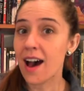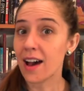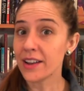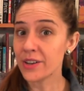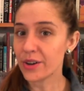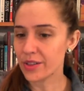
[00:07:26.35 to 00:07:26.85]

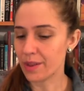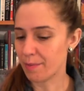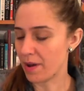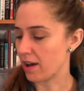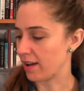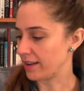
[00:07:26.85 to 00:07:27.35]
Under the
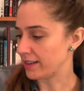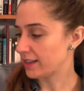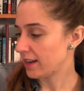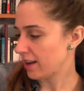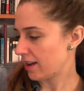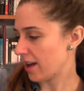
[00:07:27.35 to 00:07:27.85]

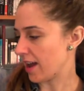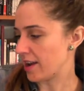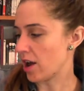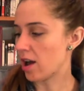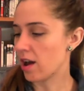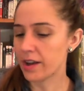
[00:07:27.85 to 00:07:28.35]
pond,
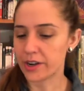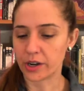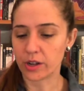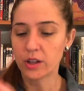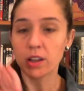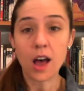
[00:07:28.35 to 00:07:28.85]
an
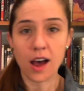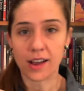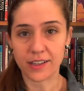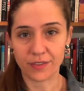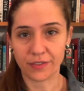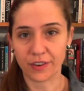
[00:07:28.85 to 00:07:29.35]
otter
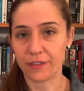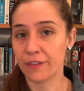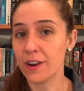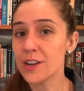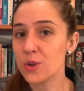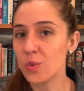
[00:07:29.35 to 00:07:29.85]
claws for
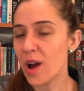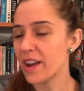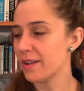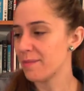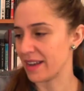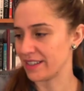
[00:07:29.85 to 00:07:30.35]

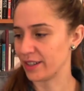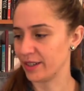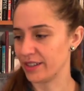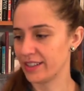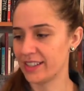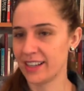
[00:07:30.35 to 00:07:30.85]
freshwater
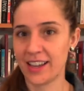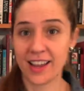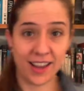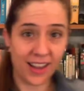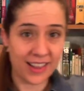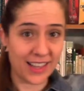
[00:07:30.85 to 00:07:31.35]
mussels.
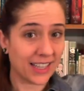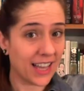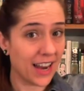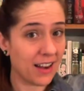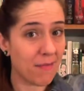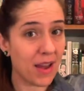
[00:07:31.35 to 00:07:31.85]
This
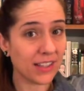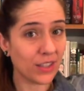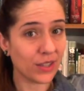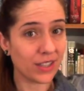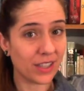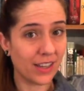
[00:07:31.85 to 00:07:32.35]
kind of
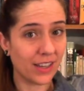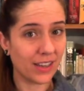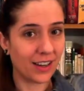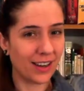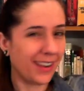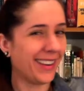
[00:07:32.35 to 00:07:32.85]
mussels?
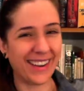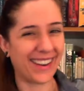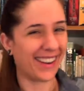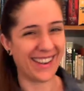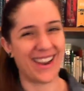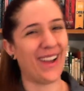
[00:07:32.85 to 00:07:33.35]

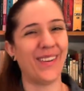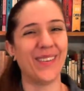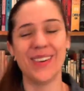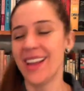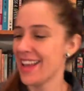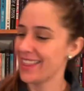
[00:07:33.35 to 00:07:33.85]

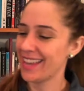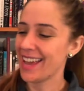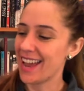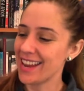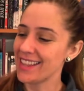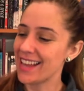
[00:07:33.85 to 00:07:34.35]
No, the
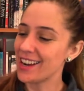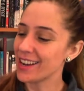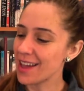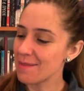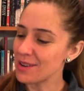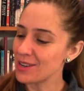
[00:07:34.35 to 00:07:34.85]
kind
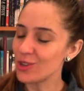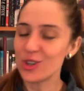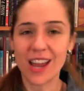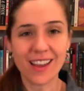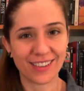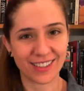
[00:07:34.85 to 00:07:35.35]
that come in
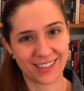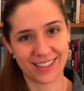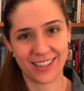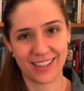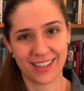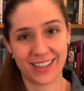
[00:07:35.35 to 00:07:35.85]
shells,
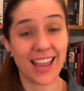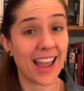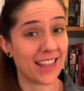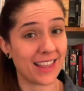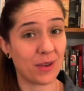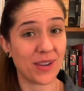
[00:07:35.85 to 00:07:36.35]
the
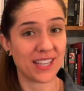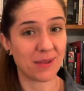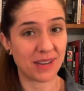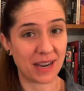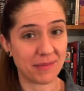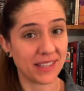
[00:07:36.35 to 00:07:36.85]
kind that we
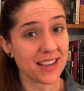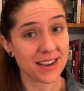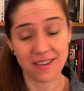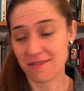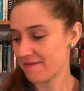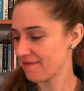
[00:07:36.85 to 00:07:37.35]
sometimes
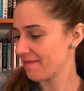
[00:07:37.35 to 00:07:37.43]
eat.